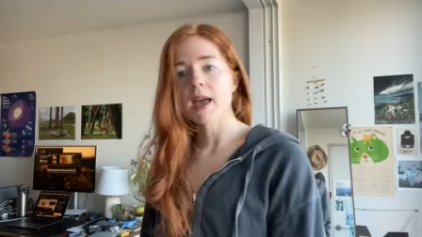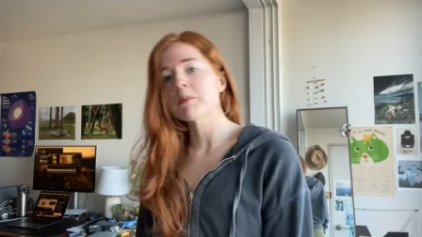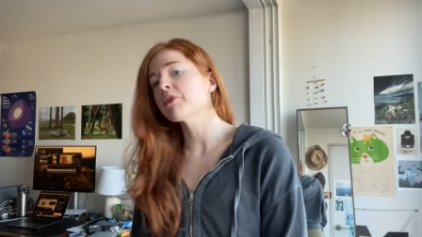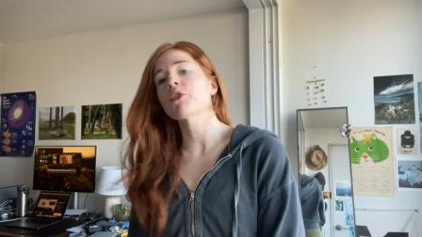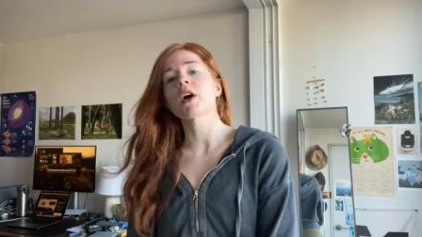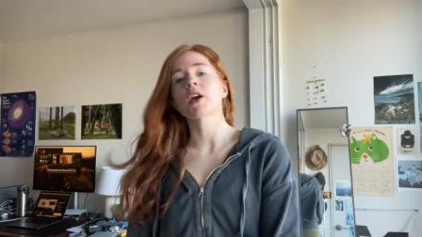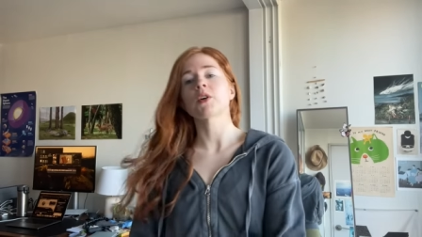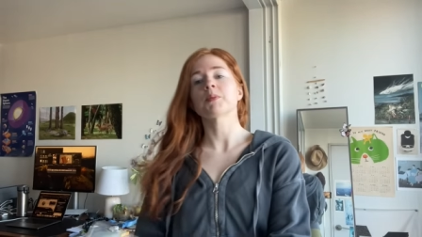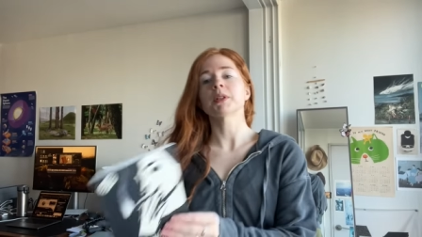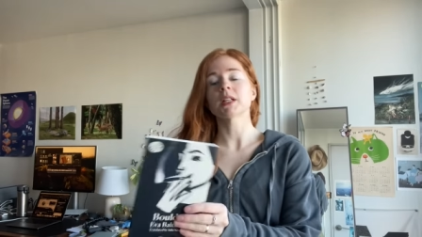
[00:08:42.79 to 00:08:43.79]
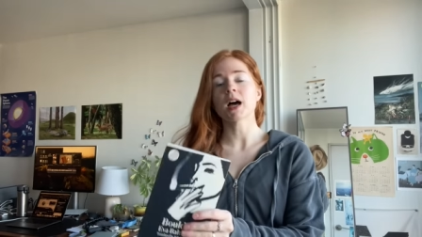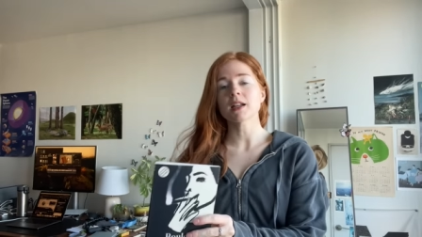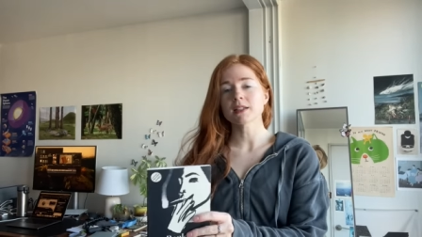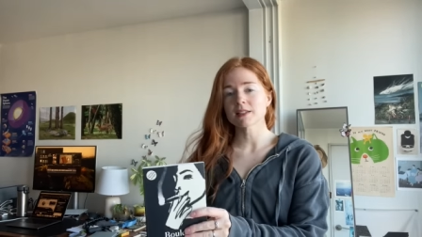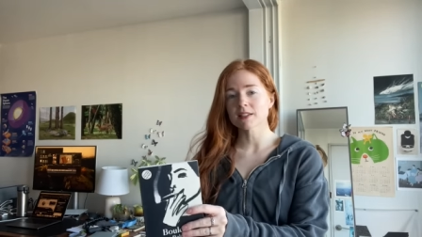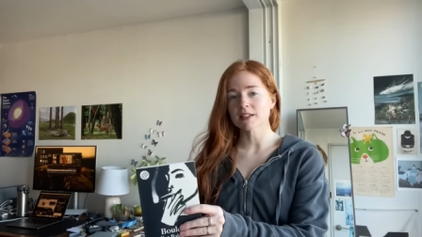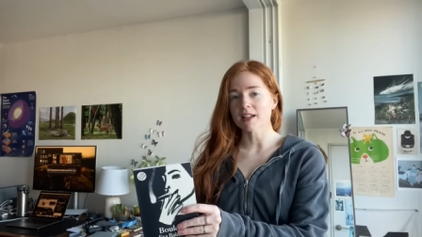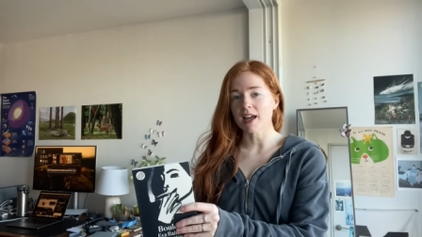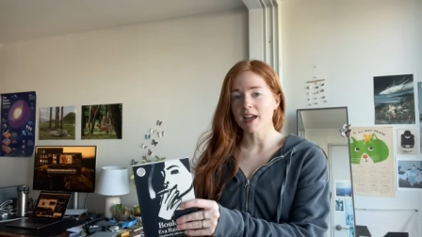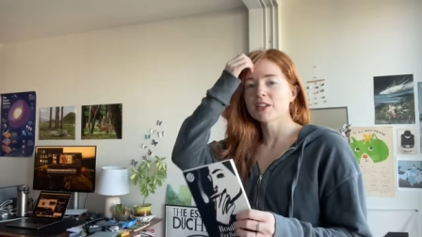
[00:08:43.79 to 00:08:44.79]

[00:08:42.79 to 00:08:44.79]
And before I go to Pilates today,